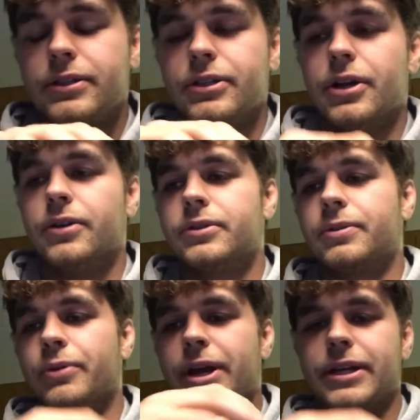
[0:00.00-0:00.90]

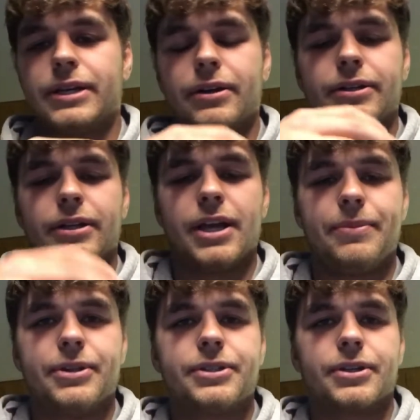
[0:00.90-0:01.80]
to break it down into
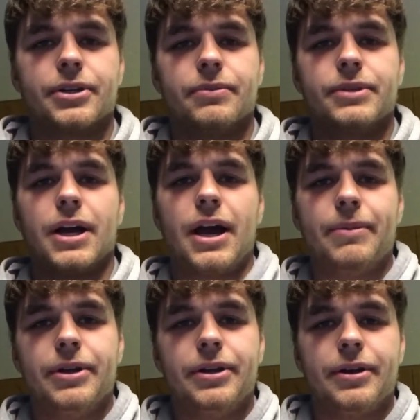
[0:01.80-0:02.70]
layman's terms,
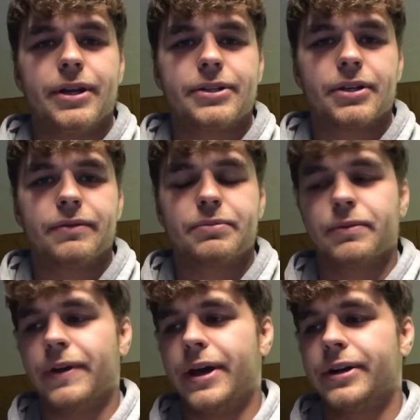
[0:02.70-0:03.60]
I'm an internet service
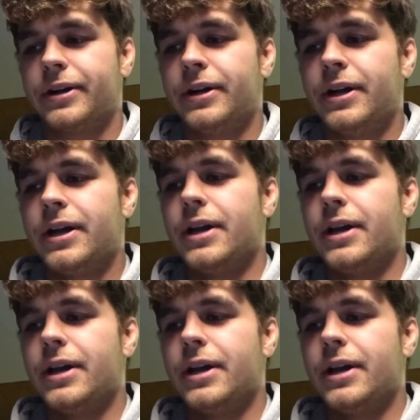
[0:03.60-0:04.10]
provider.